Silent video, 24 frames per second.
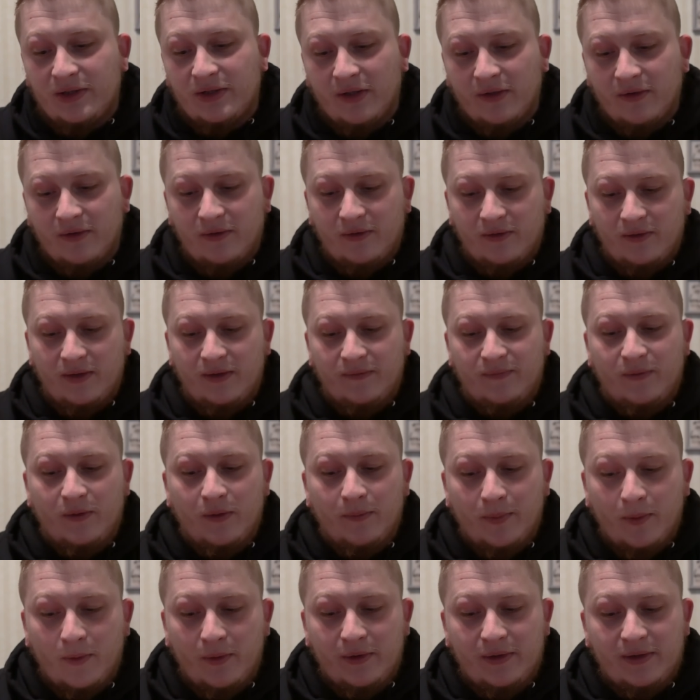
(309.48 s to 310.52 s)
other if your
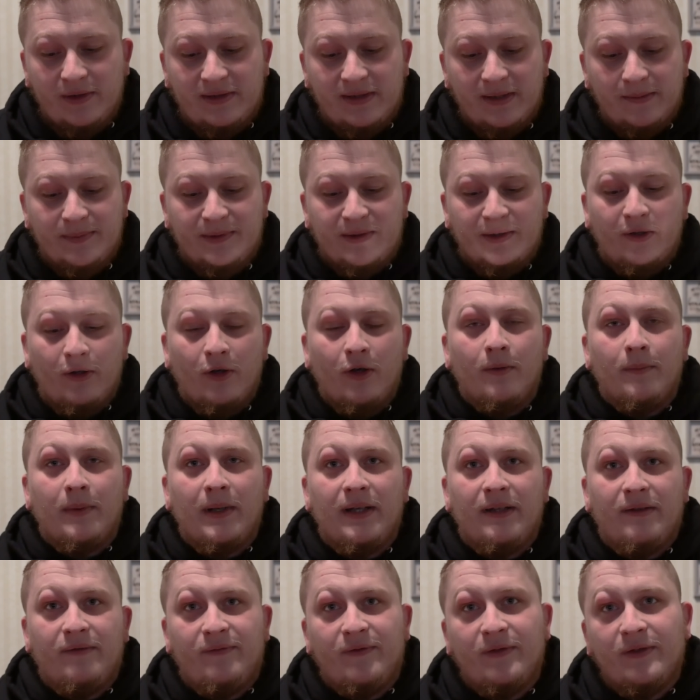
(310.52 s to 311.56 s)
opponent attempts to call
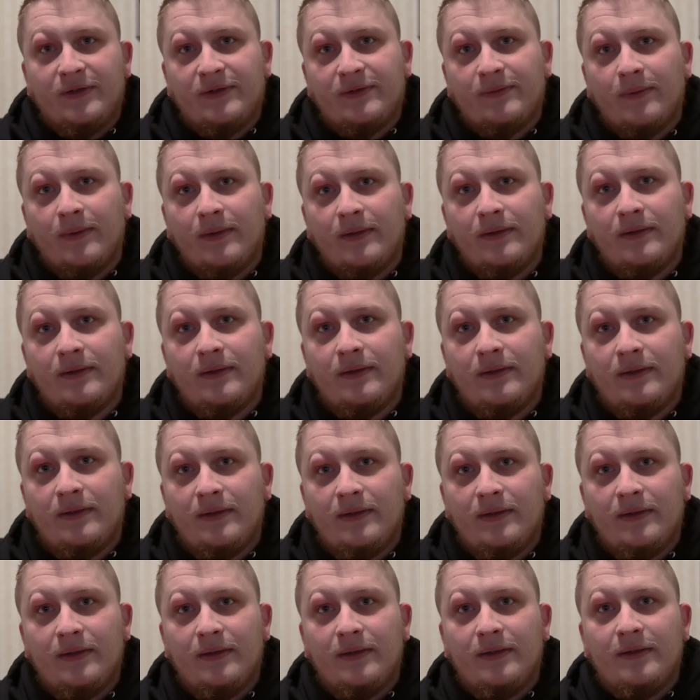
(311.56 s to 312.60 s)
by the first one.
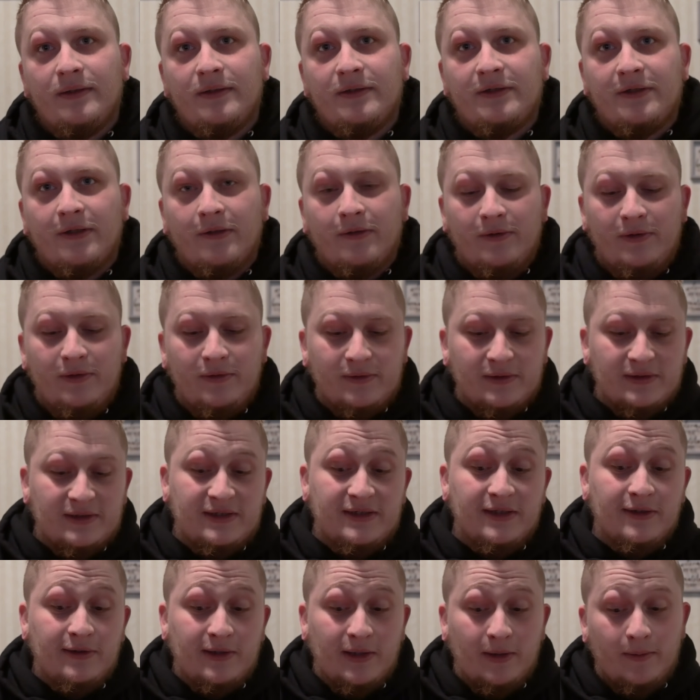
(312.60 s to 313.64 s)
So you can
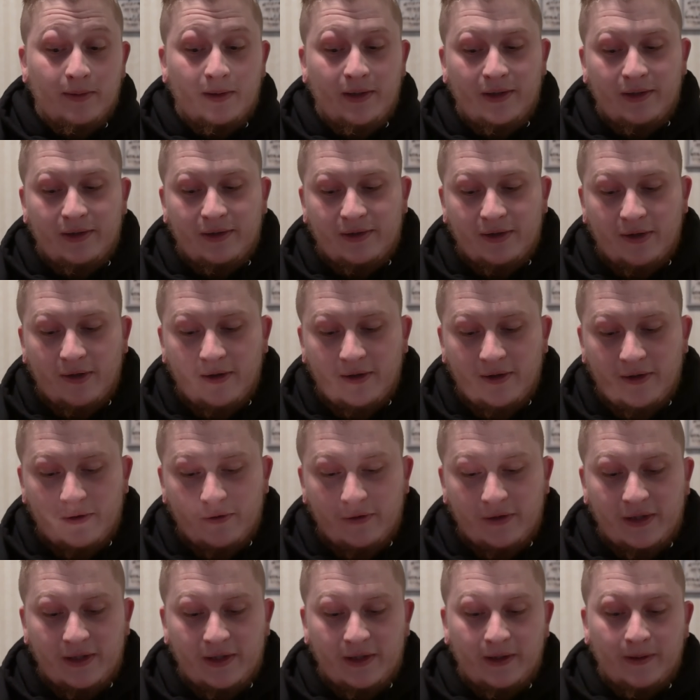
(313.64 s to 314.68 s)
still get rid of the target you're
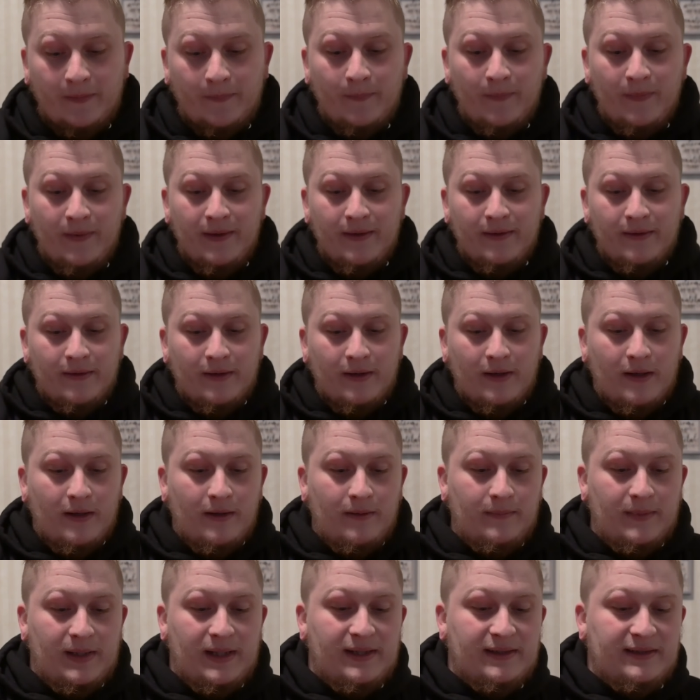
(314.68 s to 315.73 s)
needing.
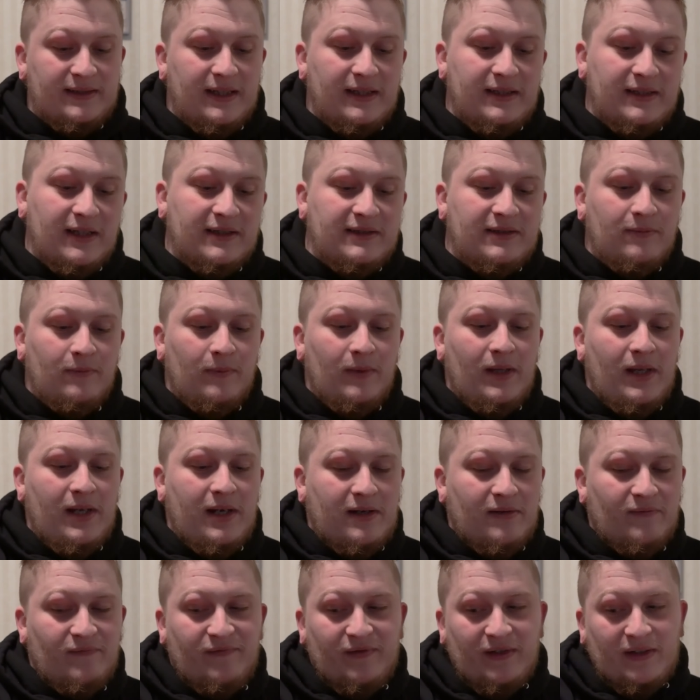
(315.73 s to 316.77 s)
And it doesn't really
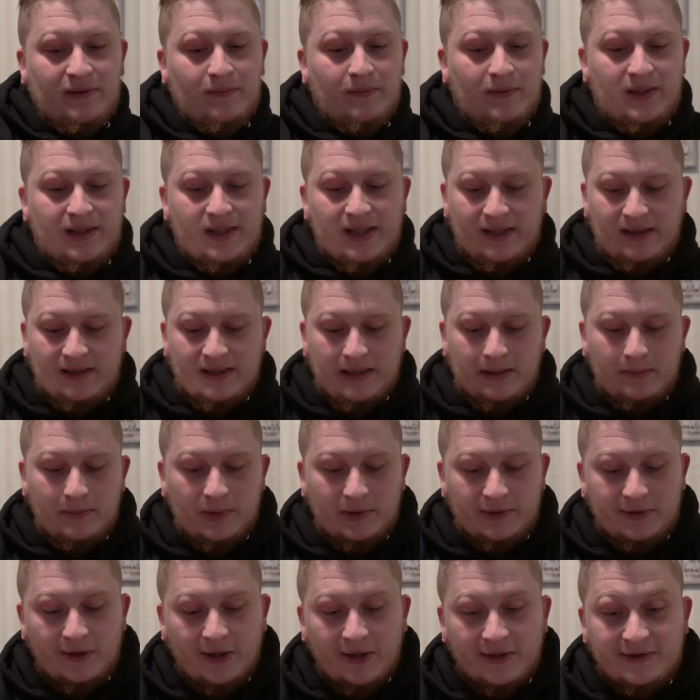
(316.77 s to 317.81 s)
conflict with the deck that
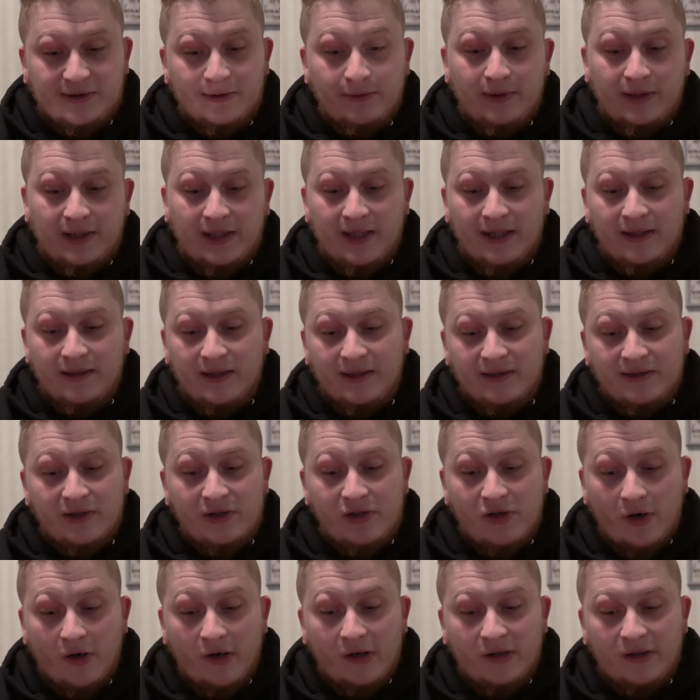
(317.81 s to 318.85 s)
much. Also, again, it's a
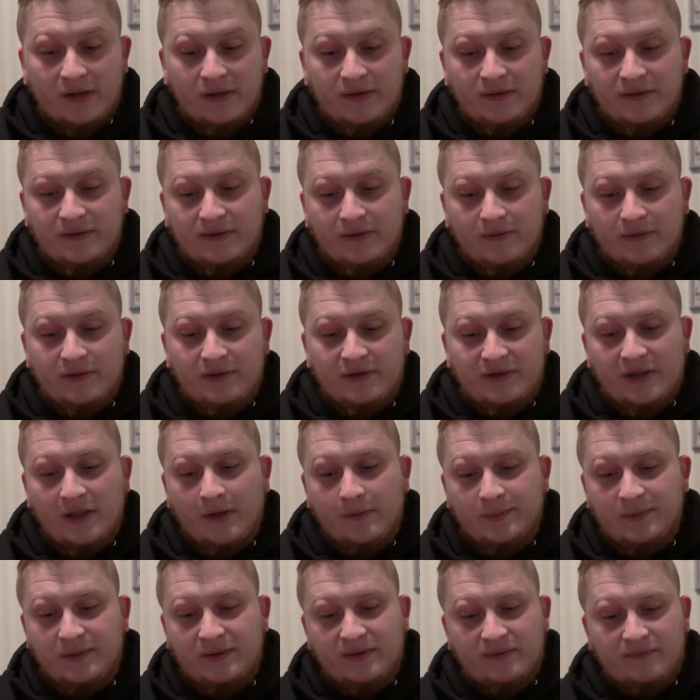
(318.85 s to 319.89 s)
dark, so it just
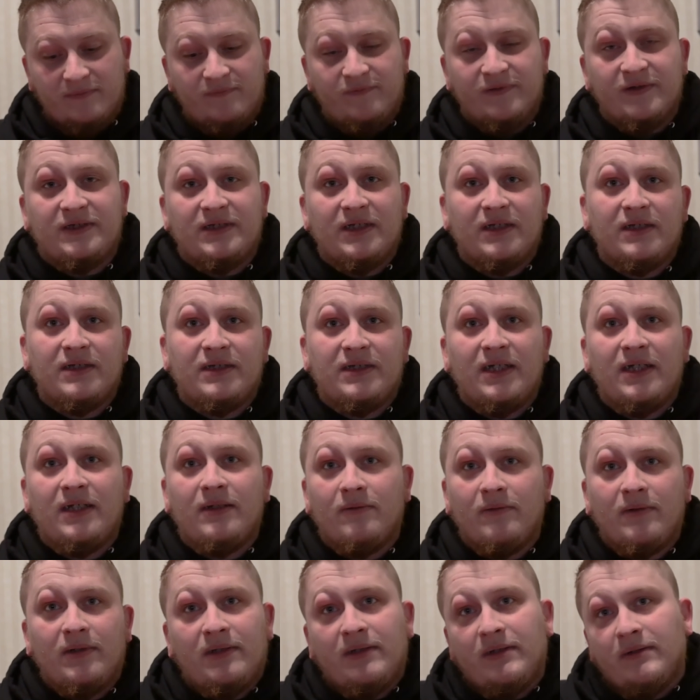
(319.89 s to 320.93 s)
helps facilitate
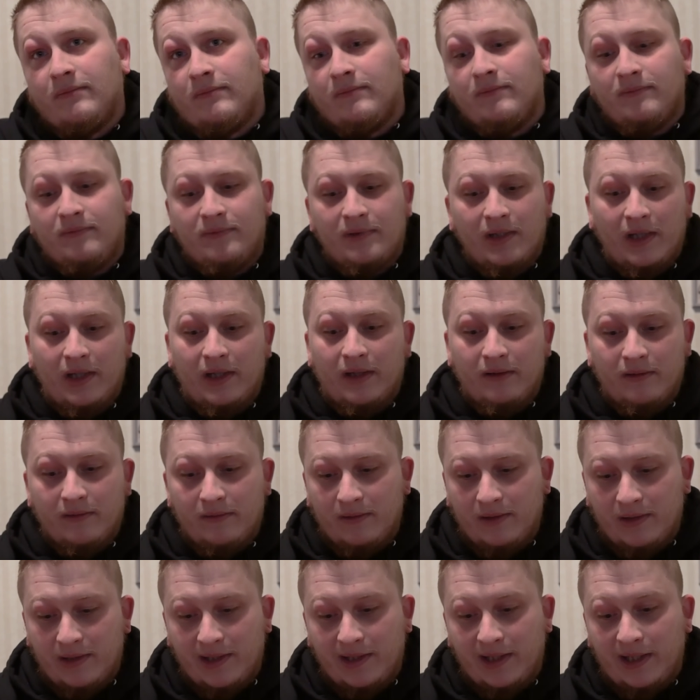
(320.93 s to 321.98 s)
with the
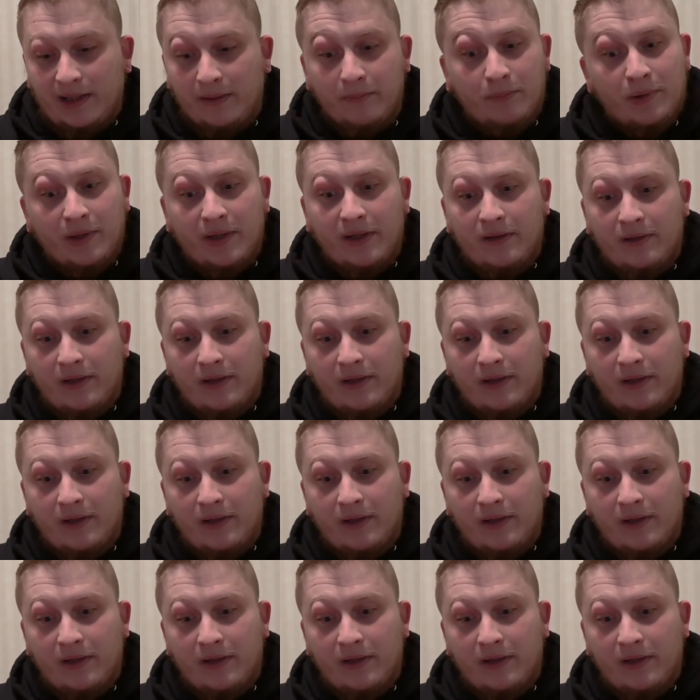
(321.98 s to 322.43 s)
link play